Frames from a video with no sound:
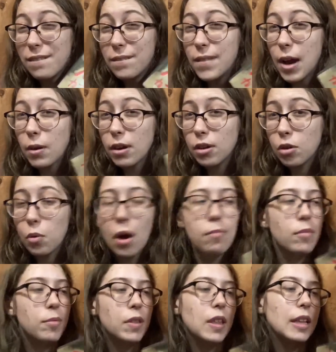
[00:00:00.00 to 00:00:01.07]
very new.
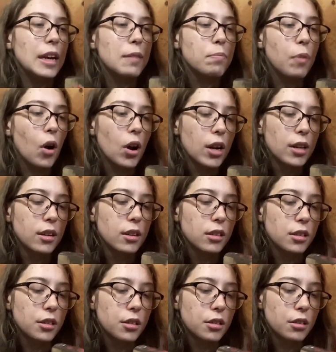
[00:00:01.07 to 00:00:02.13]
Maybe they like bought
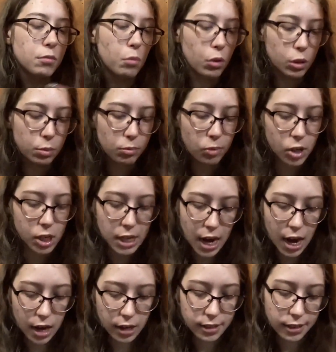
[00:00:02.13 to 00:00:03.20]
multiple books
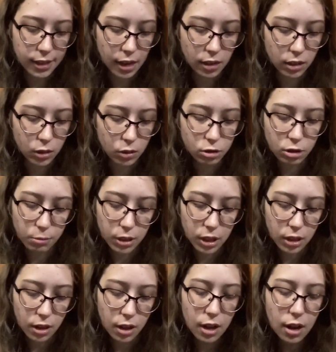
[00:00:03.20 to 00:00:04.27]
accidentally or something.
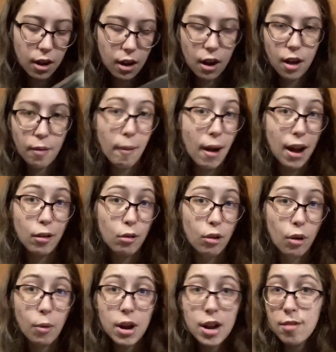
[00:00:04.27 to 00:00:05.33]
I don't
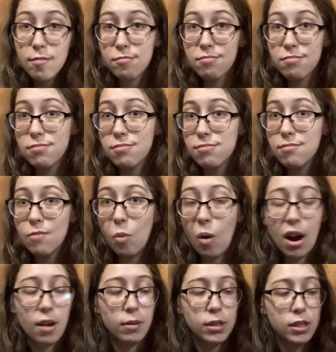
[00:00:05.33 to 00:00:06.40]
know
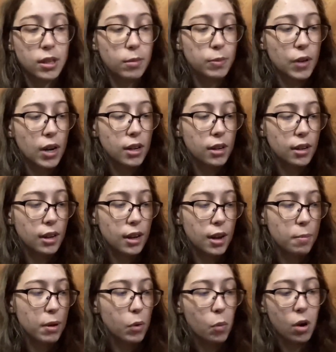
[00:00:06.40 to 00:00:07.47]
why I was up front,
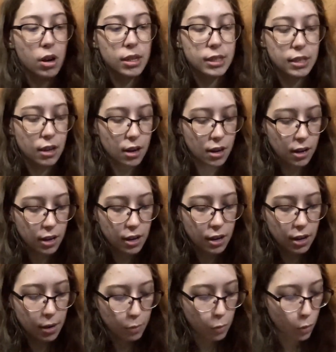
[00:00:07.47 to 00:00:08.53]
but it was. I
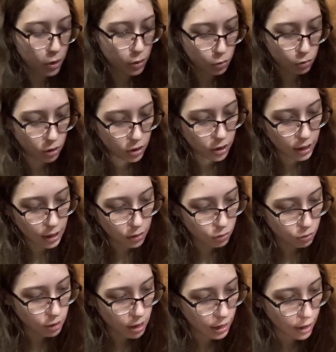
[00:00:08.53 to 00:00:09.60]
am going to look
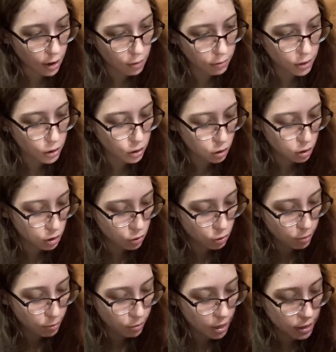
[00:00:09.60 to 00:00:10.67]
into taking off this
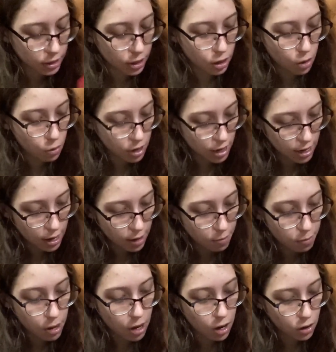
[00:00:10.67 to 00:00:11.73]
stupid plastic coating,
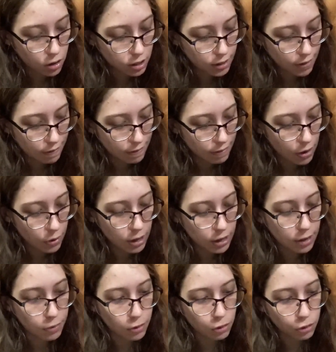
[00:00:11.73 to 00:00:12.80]
but it looks very
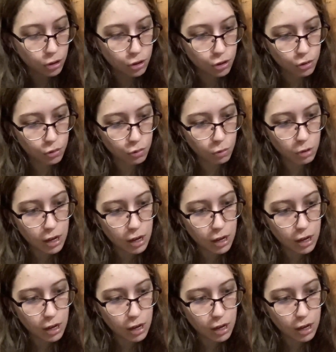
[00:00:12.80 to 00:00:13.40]
difficult to do.